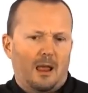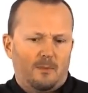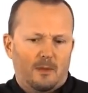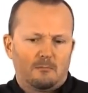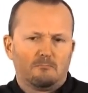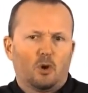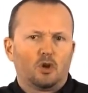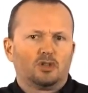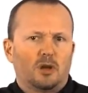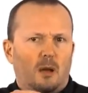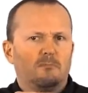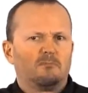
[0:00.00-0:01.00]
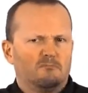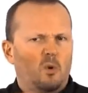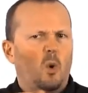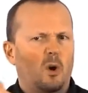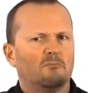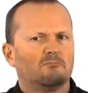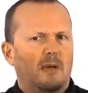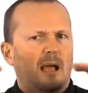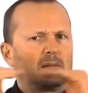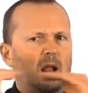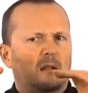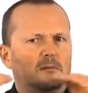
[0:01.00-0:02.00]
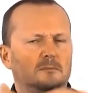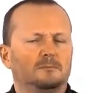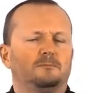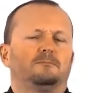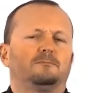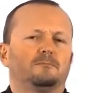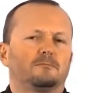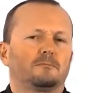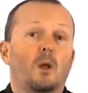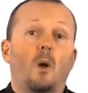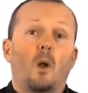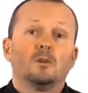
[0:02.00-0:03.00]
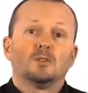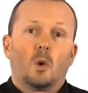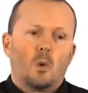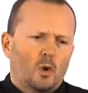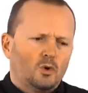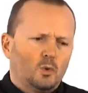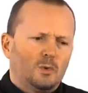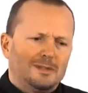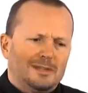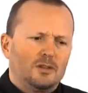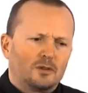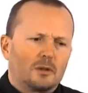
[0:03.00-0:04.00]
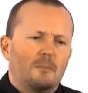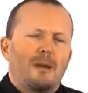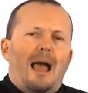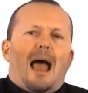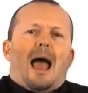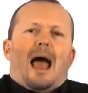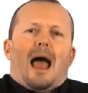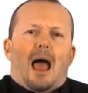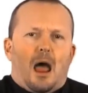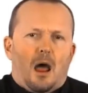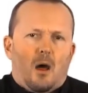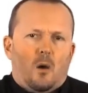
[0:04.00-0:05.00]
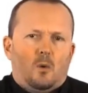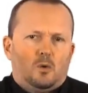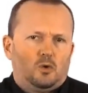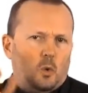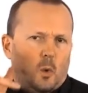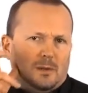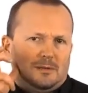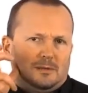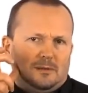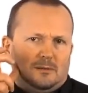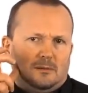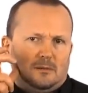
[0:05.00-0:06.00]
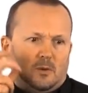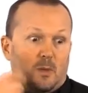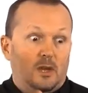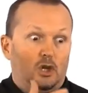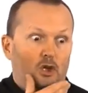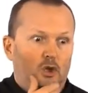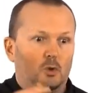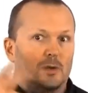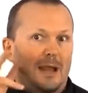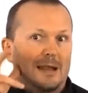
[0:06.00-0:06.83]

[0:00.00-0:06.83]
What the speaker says: And we want to teach them to listen so that they can use listening for learning.